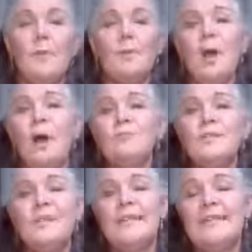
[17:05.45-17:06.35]
But
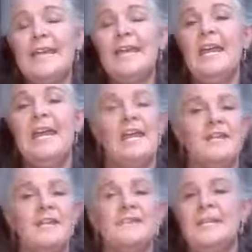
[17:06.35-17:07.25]
ultimately, it
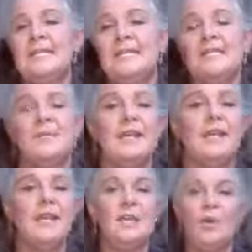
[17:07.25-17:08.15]
just needs to be
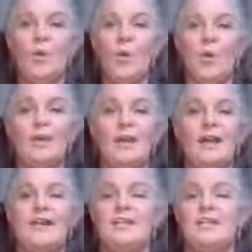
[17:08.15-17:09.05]
in your
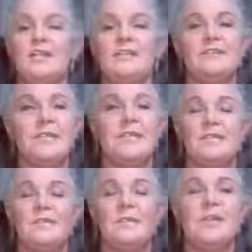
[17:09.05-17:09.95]
aura. It just needs
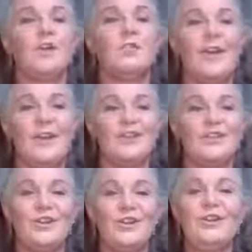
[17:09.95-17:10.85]
to be around
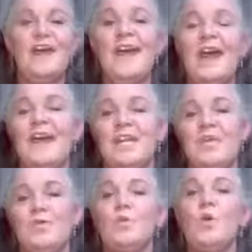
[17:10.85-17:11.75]
you, and
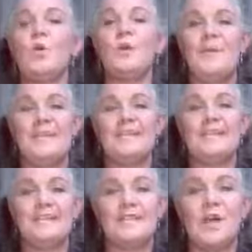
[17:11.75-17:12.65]
it will
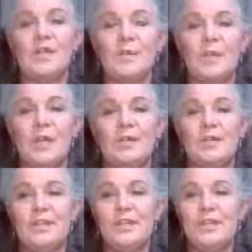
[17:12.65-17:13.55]
automatically start to work
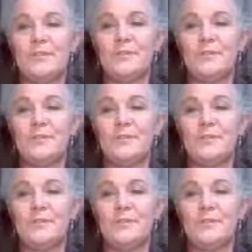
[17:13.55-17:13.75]
with you.